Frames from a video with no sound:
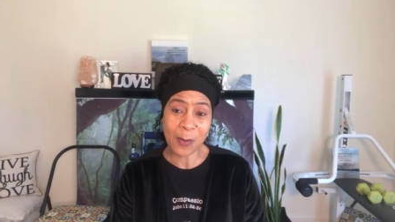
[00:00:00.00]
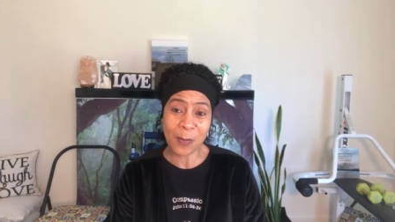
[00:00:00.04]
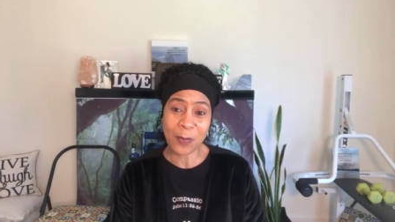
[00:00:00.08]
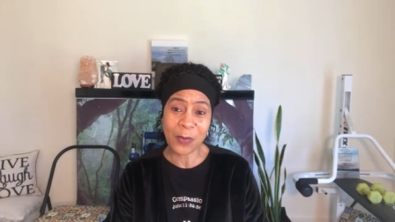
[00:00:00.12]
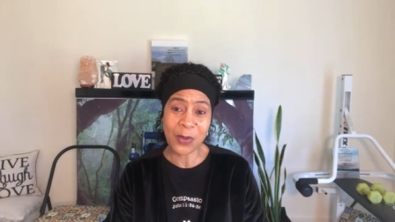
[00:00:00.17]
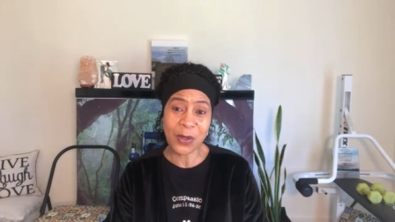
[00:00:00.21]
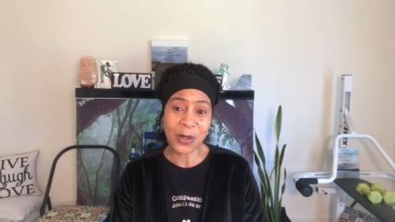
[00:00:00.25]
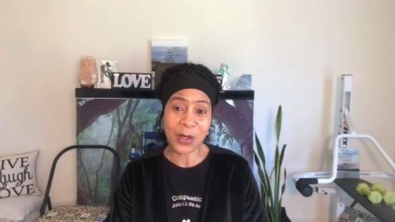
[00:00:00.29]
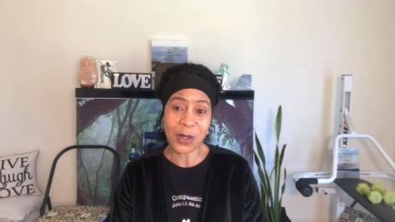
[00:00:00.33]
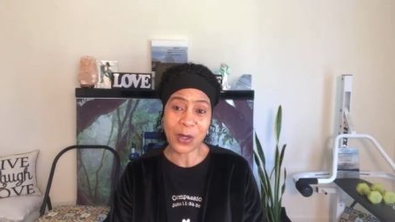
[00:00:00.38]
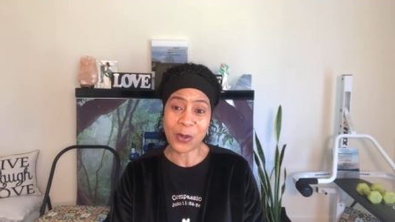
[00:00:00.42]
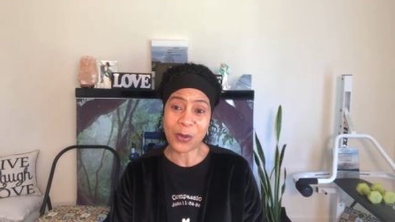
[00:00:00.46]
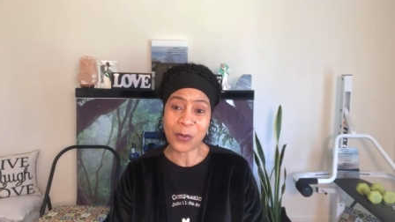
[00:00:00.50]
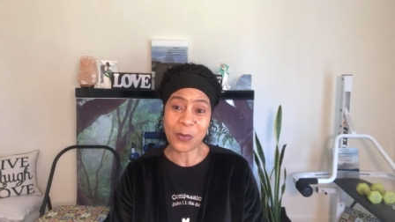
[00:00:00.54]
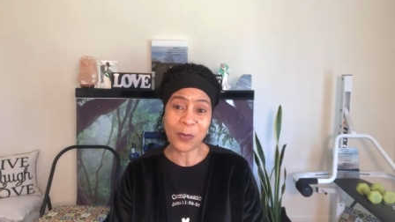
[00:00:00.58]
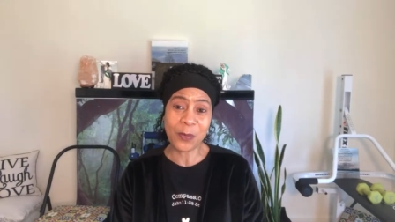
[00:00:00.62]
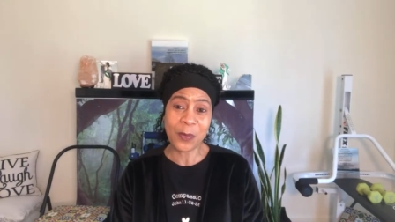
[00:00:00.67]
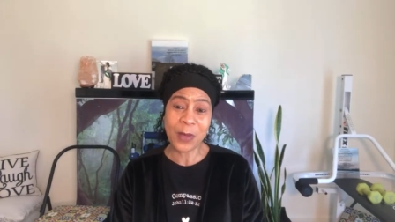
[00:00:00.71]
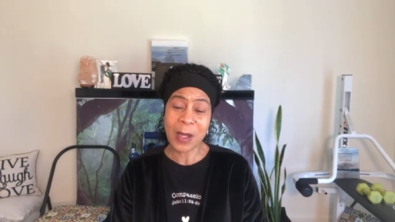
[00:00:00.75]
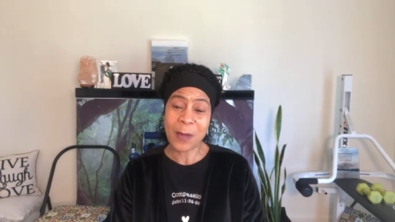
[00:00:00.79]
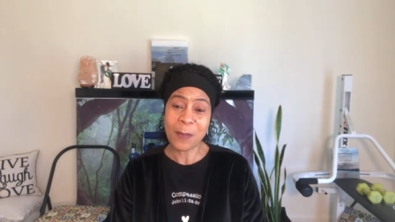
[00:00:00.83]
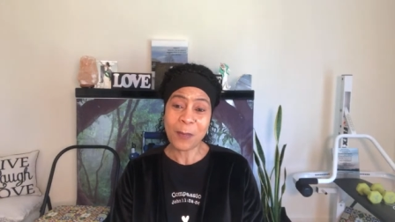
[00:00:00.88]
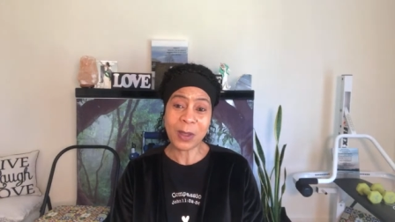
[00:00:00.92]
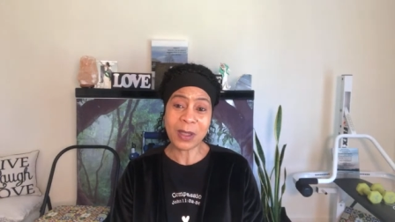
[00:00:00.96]
you know,
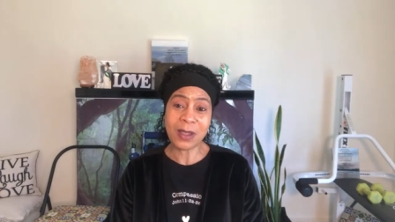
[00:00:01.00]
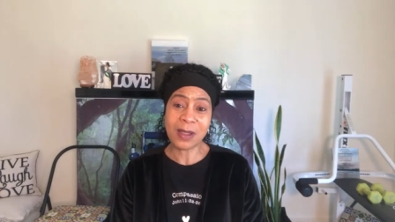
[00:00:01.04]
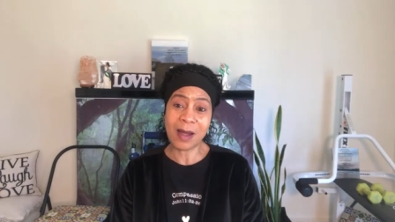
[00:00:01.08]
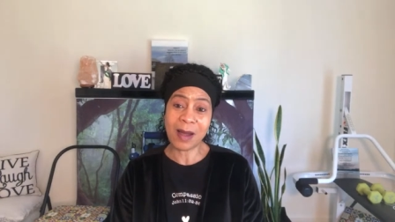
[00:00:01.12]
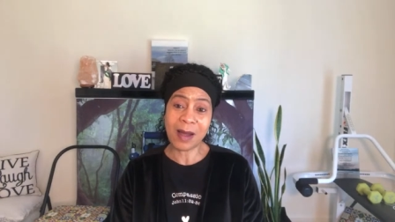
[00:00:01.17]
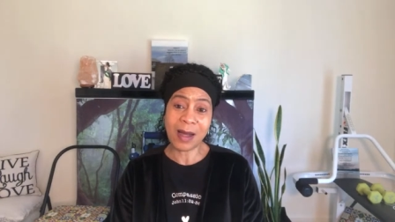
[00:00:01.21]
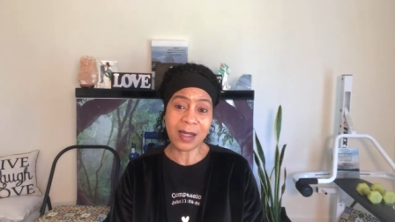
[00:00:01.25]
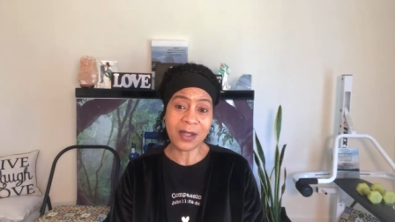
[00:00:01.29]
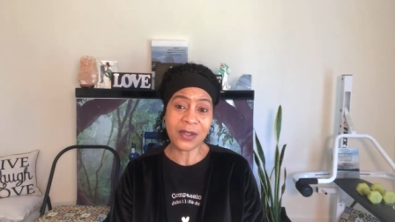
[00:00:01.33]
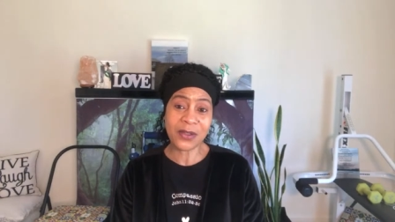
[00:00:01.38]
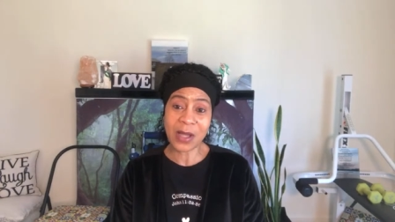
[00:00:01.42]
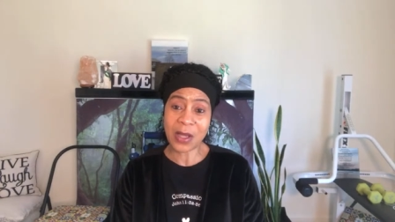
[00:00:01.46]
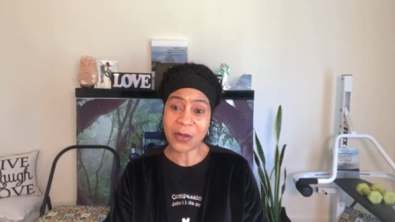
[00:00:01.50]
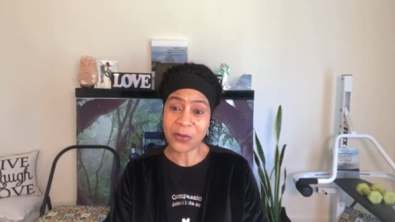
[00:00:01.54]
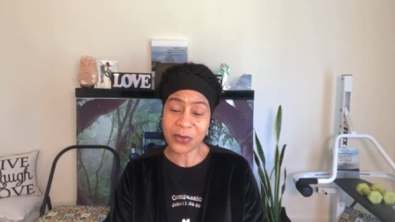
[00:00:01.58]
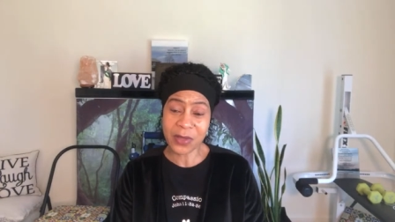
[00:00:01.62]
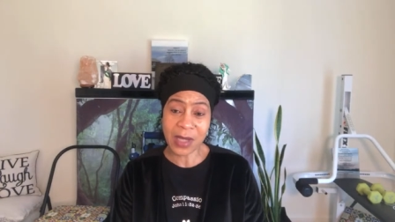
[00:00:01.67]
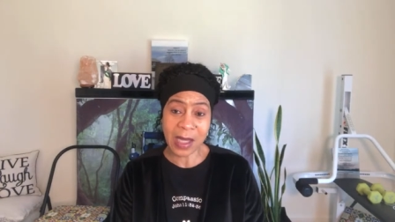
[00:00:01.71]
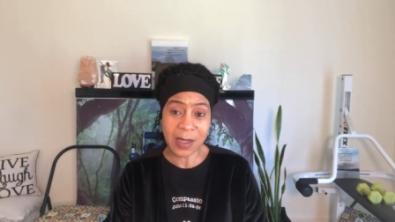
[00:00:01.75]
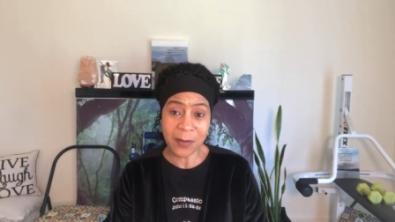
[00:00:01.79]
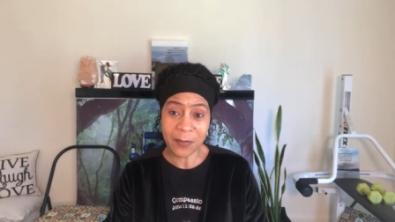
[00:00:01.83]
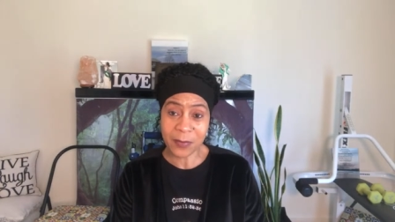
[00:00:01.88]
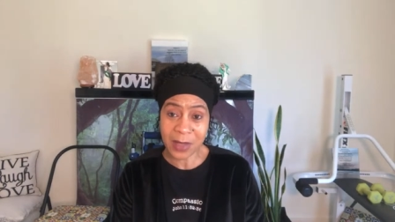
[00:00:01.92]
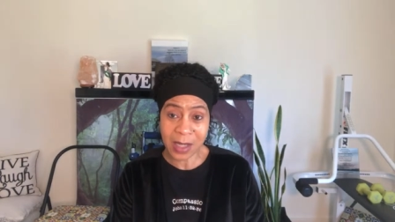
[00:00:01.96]
but God is
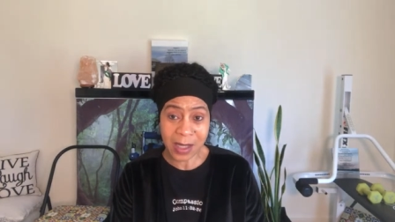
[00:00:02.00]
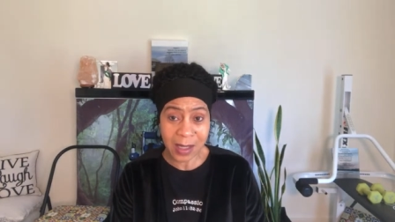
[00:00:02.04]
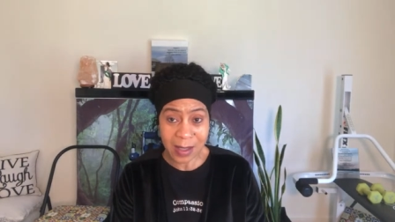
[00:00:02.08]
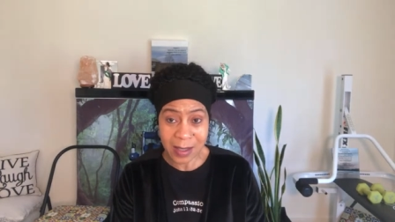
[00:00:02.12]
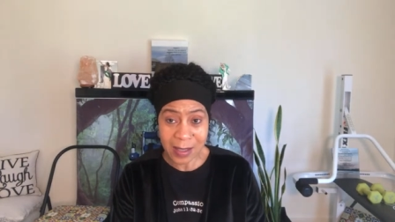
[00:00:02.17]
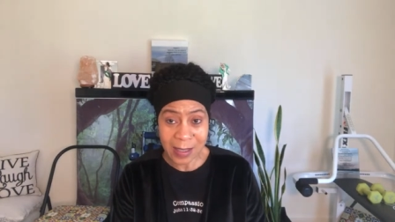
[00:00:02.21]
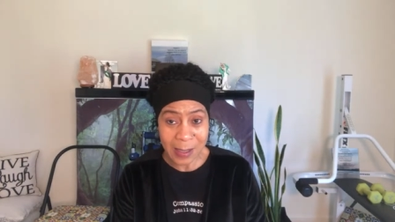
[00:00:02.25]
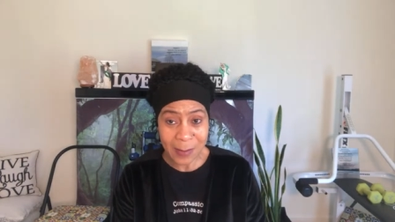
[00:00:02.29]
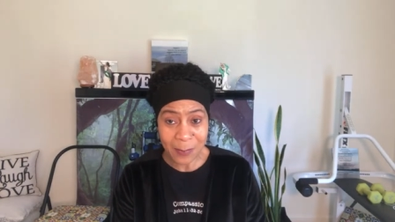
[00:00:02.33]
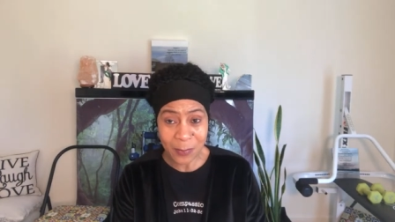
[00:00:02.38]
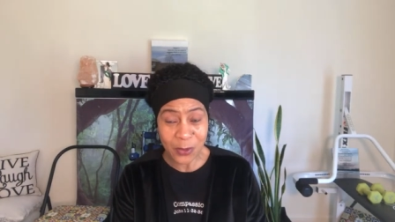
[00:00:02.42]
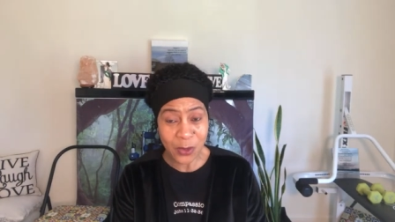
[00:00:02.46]
outside of time.